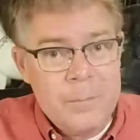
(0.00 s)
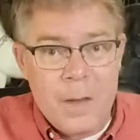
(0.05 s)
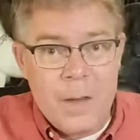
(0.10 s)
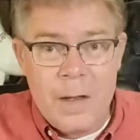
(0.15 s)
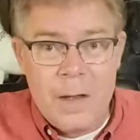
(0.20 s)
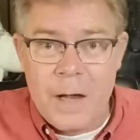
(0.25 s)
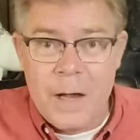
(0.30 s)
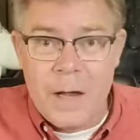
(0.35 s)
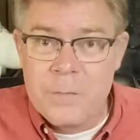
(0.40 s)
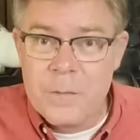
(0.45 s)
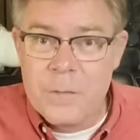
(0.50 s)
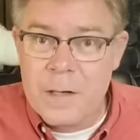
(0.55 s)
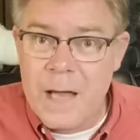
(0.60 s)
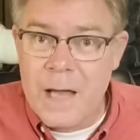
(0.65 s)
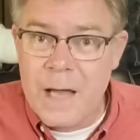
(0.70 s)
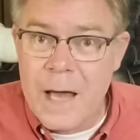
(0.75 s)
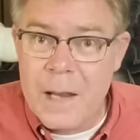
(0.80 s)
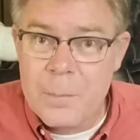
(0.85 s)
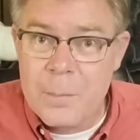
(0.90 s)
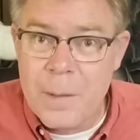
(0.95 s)
I
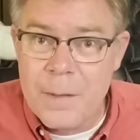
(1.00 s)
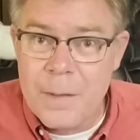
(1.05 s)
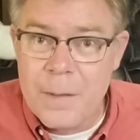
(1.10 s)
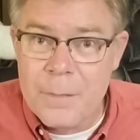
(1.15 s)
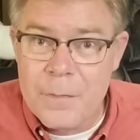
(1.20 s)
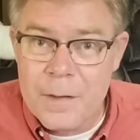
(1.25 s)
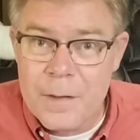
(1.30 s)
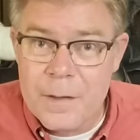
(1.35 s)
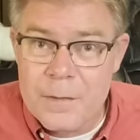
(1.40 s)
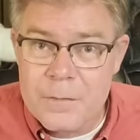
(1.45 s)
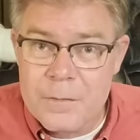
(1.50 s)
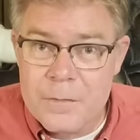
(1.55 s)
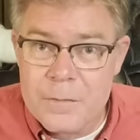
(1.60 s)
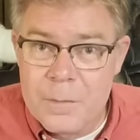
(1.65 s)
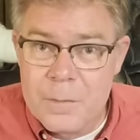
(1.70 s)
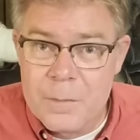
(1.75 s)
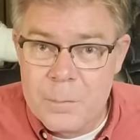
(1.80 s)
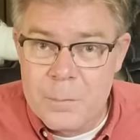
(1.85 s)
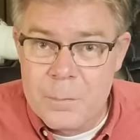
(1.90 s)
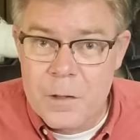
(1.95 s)
forgot about
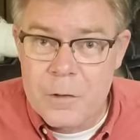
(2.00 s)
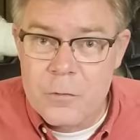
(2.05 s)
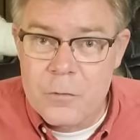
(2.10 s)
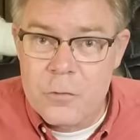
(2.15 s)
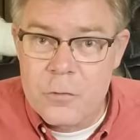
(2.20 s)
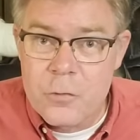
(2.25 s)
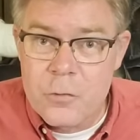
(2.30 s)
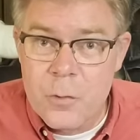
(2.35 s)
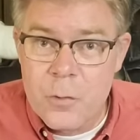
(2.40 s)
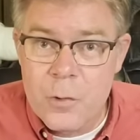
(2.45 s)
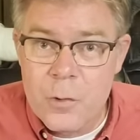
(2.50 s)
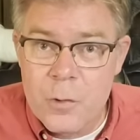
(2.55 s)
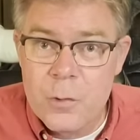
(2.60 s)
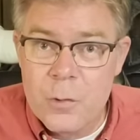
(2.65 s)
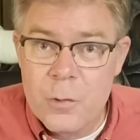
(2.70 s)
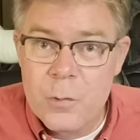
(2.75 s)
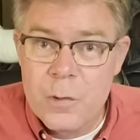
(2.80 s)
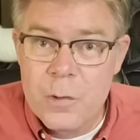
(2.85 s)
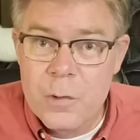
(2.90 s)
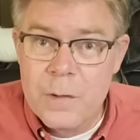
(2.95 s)
this, but it's
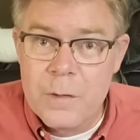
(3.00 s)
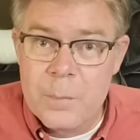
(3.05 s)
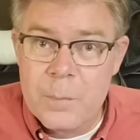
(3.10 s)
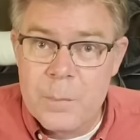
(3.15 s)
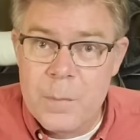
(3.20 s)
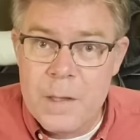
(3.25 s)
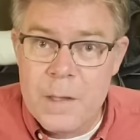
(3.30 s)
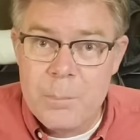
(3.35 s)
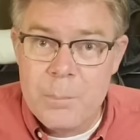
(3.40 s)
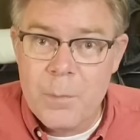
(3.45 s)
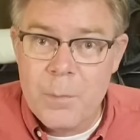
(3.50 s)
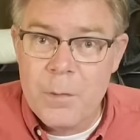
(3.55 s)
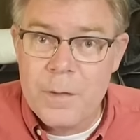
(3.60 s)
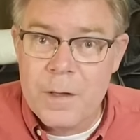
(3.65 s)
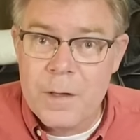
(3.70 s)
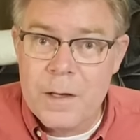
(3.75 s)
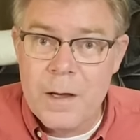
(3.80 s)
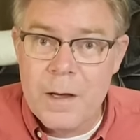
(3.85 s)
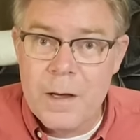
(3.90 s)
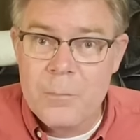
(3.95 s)
true. The people
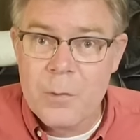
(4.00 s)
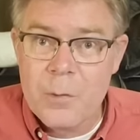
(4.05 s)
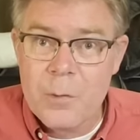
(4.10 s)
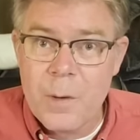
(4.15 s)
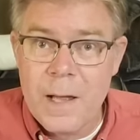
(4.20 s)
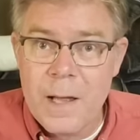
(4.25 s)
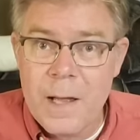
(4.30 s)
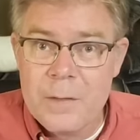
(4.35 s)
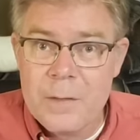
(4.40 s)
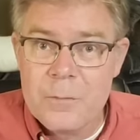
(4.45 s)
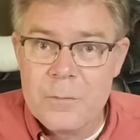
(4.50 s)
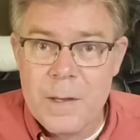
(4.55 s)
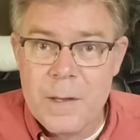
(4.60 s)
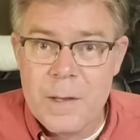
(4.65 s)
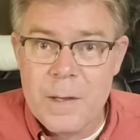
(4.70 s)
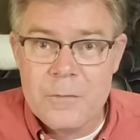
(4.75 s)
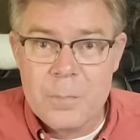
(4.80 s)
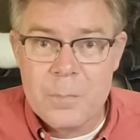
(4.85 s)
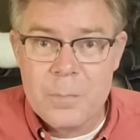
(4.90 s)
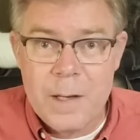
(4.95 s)
that come to Ron's
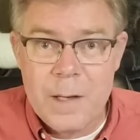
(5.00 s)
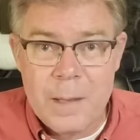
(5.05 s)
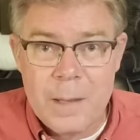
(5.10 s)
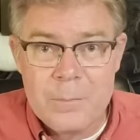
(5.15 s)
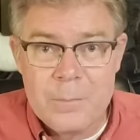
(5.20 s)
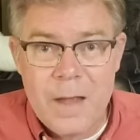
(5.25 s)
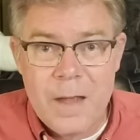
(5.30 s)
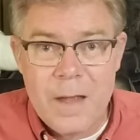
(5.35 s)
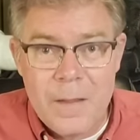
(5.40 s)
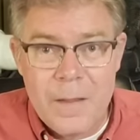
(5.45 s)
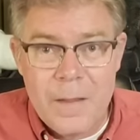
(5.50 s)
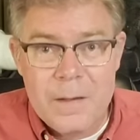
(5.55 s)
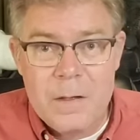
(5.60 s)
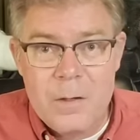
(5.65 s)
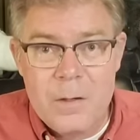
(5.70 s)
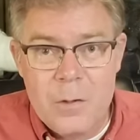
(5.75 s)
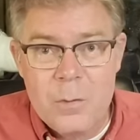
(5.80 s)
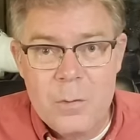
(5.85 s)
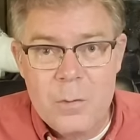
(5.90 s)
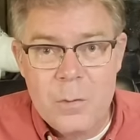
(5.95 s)
basement, I'm telling
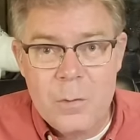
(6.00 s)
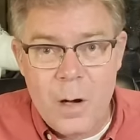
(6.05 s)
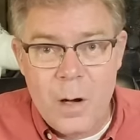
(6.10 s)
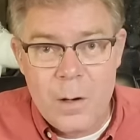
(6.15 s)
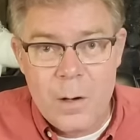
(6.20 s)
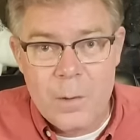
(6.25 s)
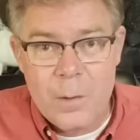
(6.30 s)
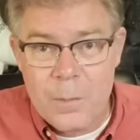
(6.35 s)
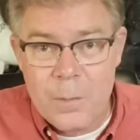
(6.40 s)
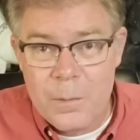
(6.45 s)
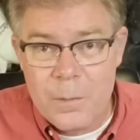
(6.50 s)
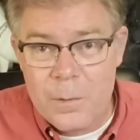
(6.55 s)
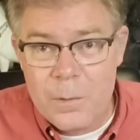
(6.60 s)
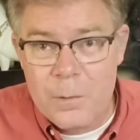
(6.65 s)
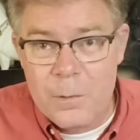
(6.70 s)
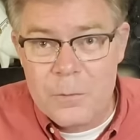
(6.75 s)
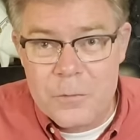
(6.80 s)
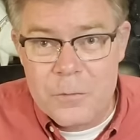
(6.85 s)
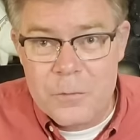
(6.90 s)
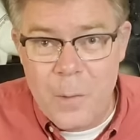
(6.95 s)
you, are a
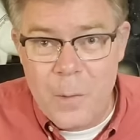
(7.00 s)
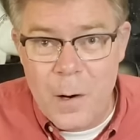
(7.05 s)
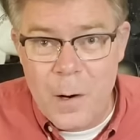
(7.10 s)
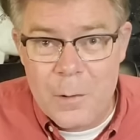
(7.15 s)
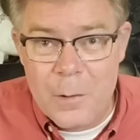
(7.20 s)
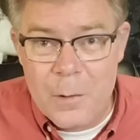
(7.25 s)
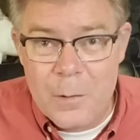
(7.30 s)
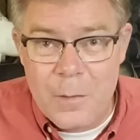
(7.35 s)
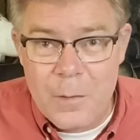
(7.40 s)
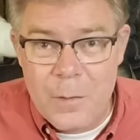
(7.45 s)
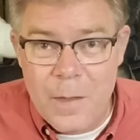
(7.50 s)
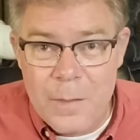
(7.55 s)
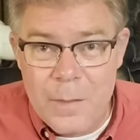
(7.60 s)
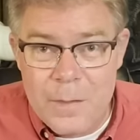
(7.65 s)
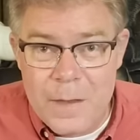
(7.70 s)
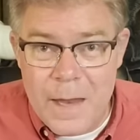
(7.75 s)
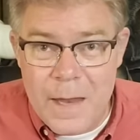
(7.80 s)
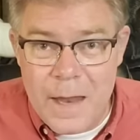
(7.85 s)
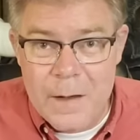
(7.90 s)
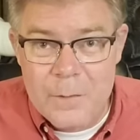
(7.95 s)
little smarter than
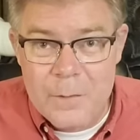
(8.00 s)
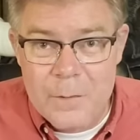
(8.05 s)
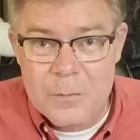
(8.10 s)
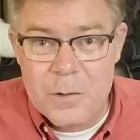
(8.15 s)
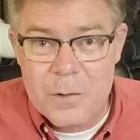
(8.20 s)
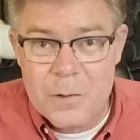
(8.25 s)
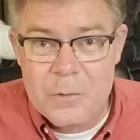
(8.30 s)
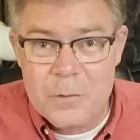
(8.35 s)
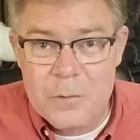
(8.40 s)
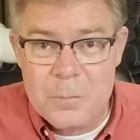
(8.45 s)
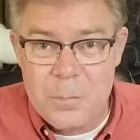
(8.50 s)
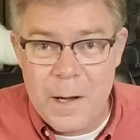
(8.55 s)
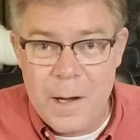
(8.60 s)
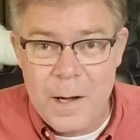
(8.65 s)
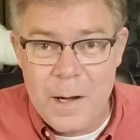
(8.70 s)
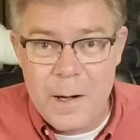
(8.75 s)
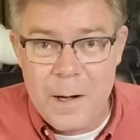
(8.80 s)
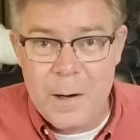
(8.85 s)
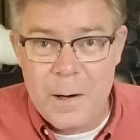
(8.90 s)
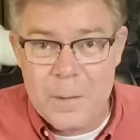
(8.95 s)
the average
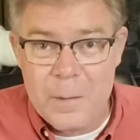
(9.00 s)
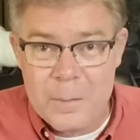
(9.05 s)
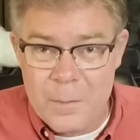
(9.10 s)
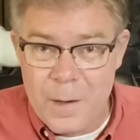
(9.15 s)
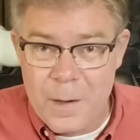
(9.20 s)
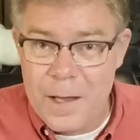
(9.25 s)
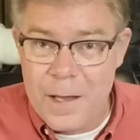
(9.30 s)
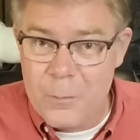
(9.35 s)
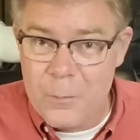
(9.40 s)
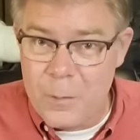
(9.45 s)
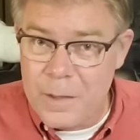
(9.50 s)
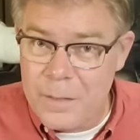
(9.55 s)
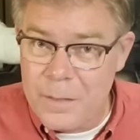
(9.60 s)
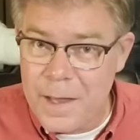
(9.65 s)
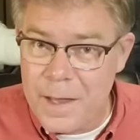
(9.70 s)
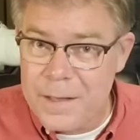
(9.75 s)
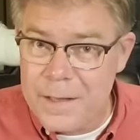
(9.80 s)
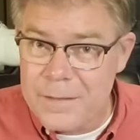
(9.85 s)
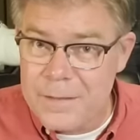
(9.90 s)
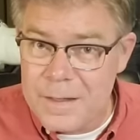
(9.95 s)
bear, right? We
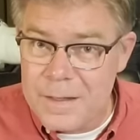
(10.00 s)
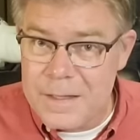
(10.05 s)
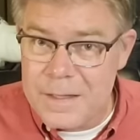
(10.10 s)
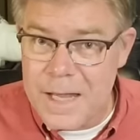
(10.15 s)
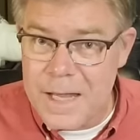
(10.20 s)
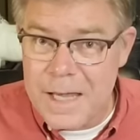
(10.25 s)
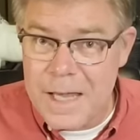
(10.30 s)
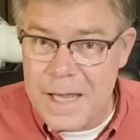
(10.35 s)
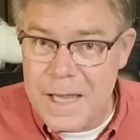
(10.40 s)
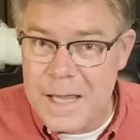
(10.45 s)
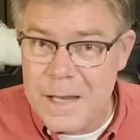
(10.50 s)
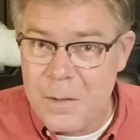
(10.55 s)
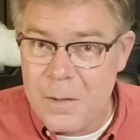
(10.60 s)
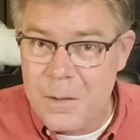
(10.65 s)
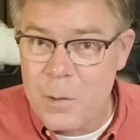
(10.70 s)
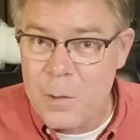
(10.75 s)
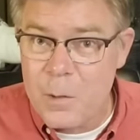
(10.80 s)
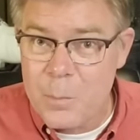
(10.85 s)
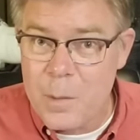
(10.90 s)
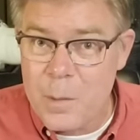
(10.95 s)
like to dig in a
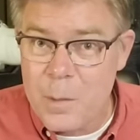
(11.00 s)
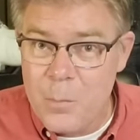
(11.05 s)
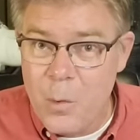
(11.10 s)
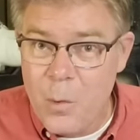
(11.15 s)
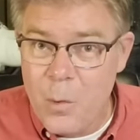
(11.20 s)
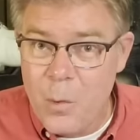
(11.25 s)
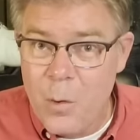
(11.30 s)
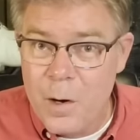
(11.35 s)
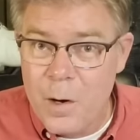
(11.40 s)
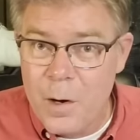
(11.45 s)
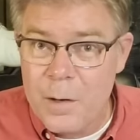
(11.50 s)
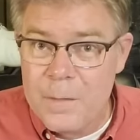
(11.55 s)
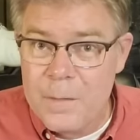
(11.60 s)
little bit more